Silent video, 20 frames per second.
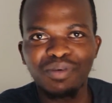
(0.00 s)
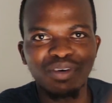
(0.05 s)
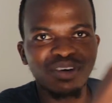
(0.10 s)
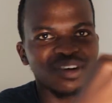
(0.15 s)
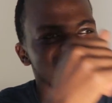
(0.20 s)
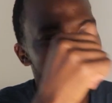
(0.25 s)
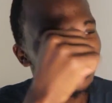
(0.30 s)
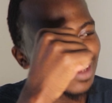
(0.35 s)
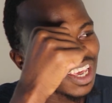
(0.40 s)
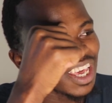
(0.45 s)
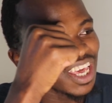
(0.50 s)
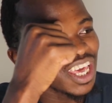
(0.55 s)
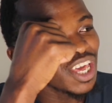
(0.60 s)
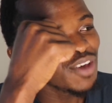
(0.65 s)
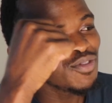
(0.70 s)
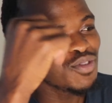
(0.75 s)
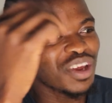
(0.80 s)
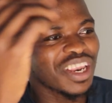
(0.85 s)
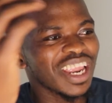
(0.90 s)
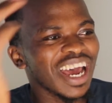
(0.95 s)
because
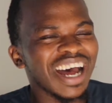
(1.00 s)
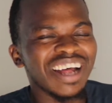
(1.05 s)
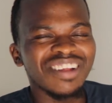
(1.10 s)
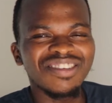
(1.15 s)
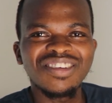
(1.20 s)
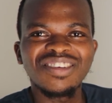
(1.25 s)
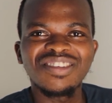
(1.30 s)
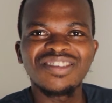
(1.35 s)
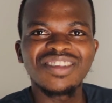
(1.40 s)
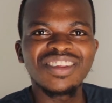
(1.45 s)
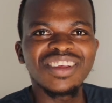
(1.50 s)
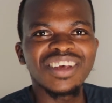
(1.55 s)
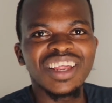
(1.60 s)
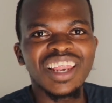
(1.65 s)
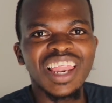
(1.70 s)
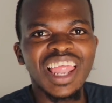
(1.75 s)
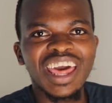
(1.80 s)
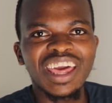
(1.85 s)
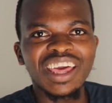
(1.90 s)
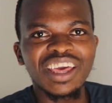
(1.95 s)
even artists
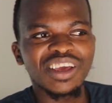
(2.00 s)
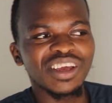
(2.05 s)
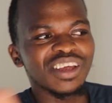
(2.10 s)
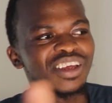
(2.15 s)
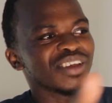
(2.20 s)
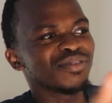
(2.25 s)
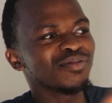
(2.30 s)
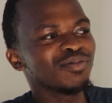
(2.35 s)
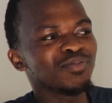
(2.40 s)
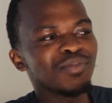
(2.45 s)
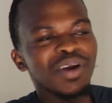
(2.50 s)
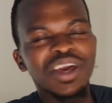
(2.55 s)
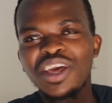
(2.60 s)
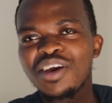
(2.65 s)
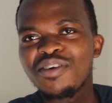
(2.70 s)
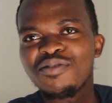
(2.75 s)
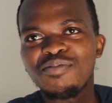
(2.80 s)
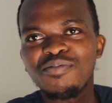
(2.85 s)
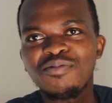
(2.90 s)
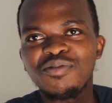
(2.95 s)
like
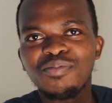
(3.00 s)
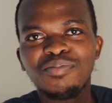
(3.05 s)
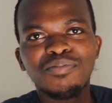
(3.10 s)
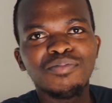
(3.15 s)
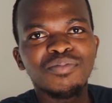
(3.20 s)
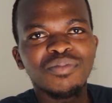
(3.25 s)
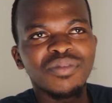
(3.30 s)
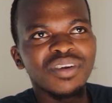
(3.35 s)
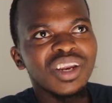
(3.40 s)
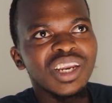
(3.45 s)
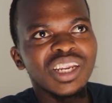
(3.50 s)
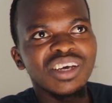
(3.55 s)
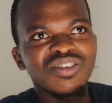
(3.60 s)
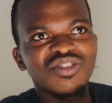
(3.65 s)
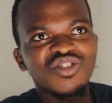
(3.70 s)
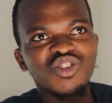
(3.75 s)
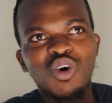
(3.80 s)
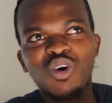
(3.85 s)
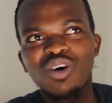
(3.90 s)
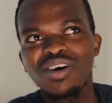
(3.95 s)
making
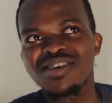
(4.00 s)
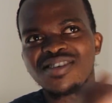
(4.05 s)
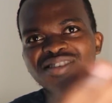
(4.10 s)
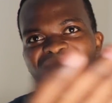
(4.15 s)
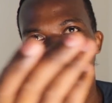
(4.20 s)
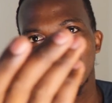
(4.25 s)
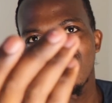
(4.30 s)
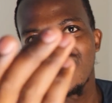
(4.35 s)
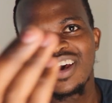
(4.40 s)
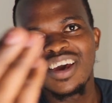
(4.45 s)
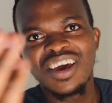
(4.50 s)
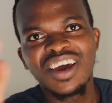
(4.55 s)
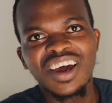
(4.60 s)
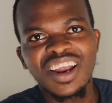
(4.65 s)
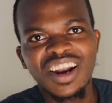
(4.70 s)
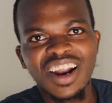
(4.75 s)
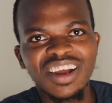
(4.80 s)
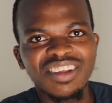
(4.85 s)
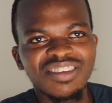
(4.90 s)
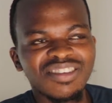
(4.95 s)
songs,
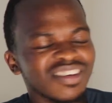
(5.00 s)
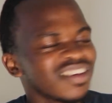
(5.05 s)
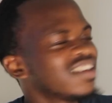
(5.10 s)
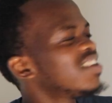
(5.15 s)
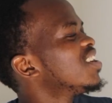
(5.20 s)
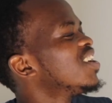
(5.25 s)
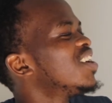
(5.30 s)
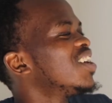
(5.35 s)
right,